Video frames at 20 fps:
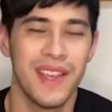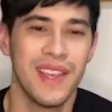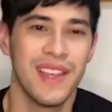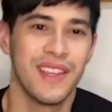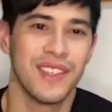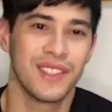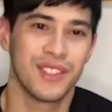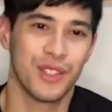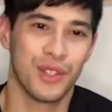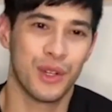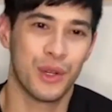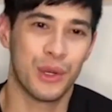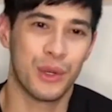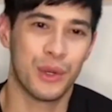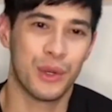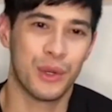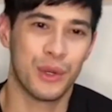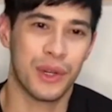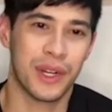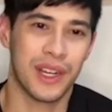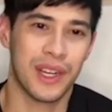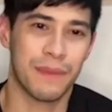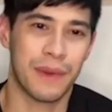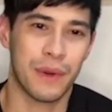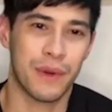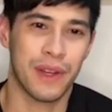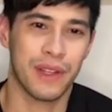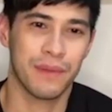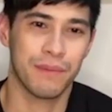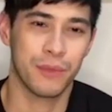So um,
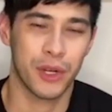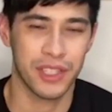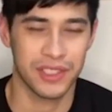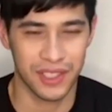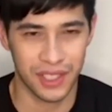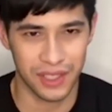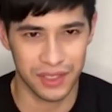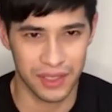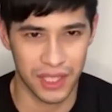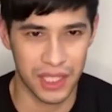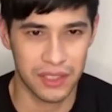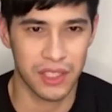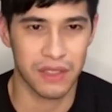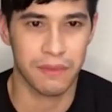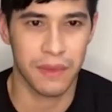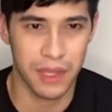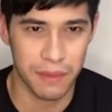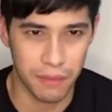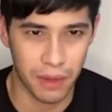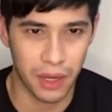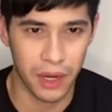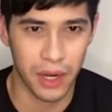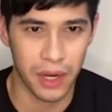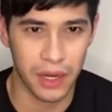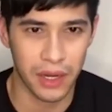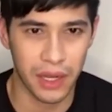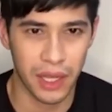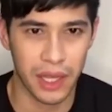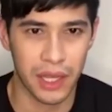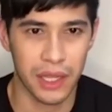I want more success from my
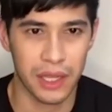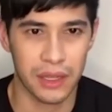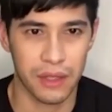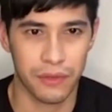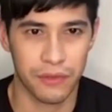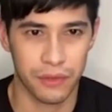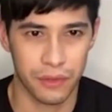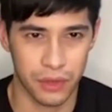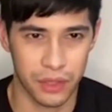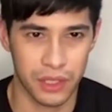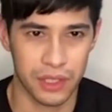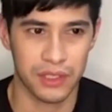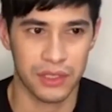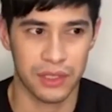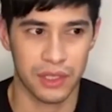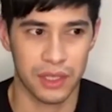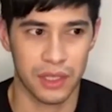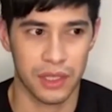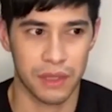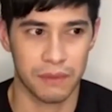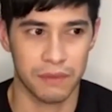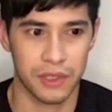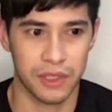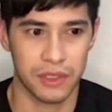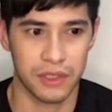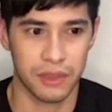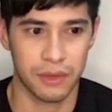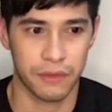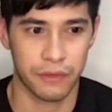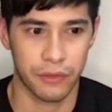bar, and of course um,
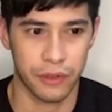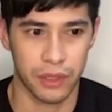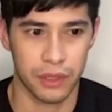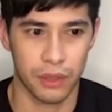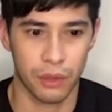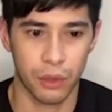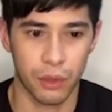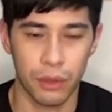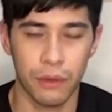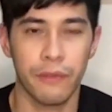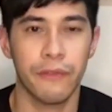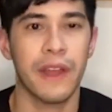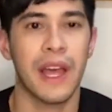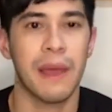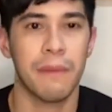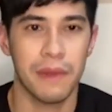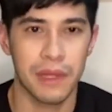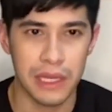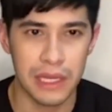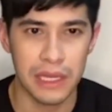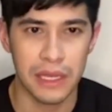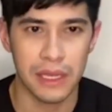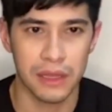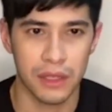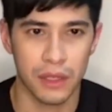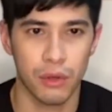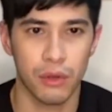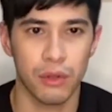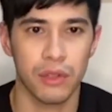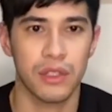just for the whole family
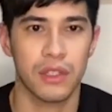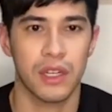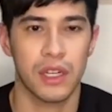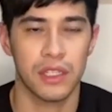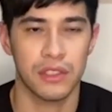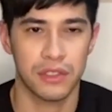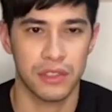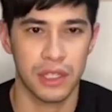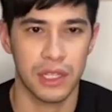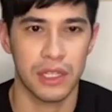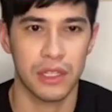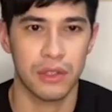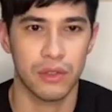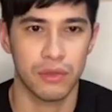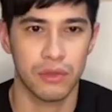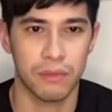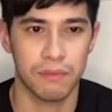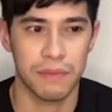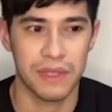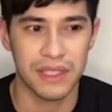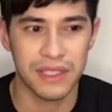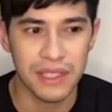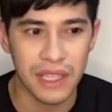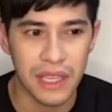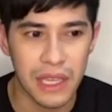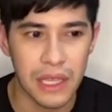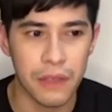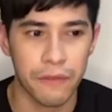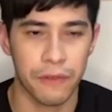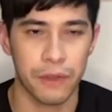and the whole country to be
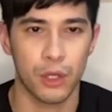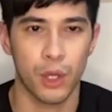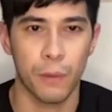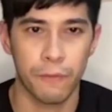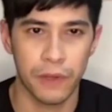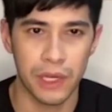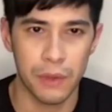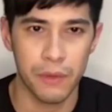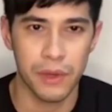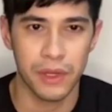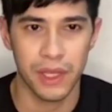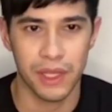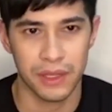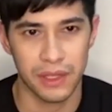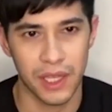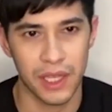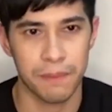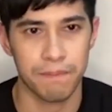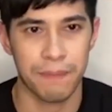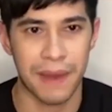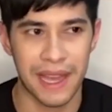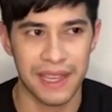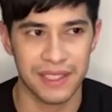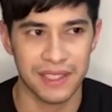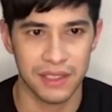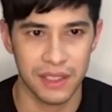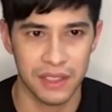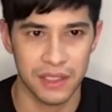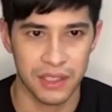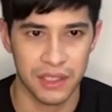safe, and hopefully we can get
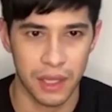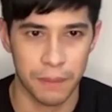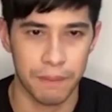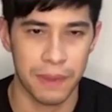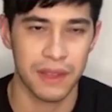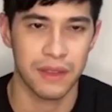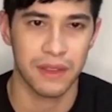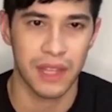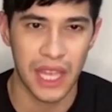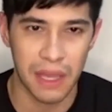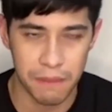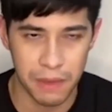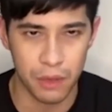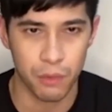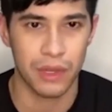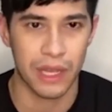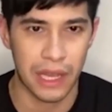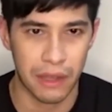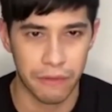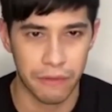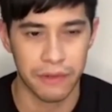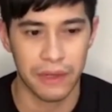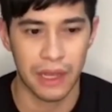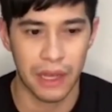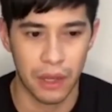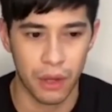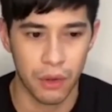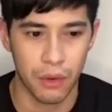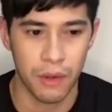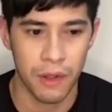past this uh, pandemic we have
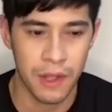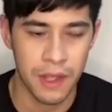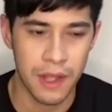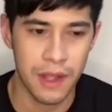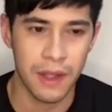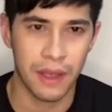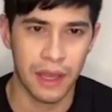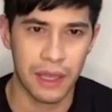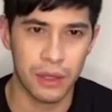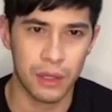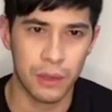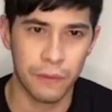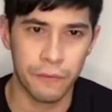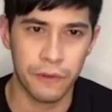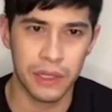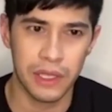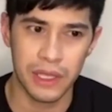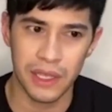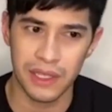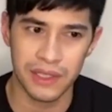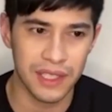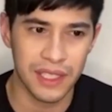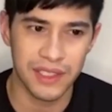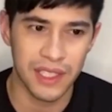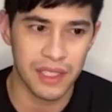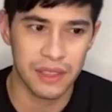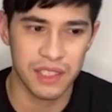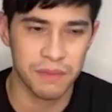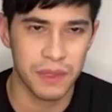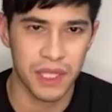now, and hopefully, as I
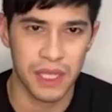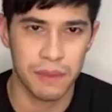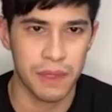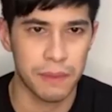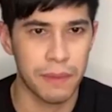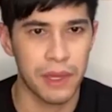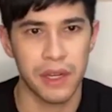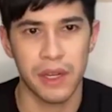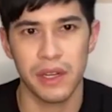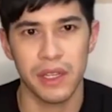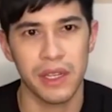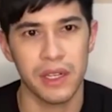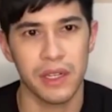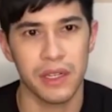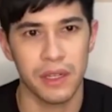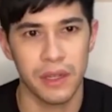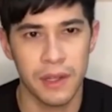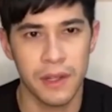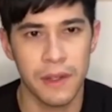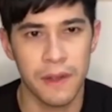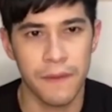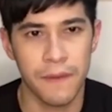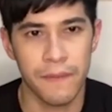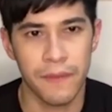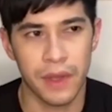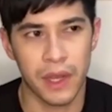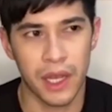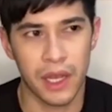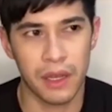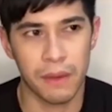said, just become a better year
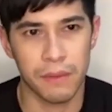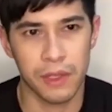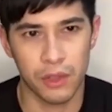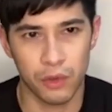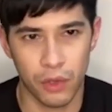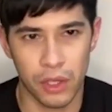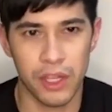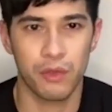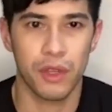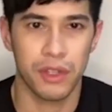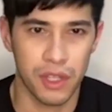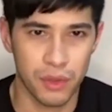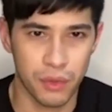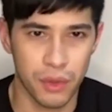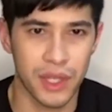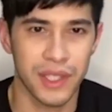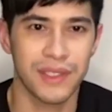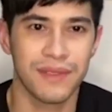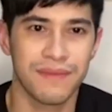um, in twenty twenty-one.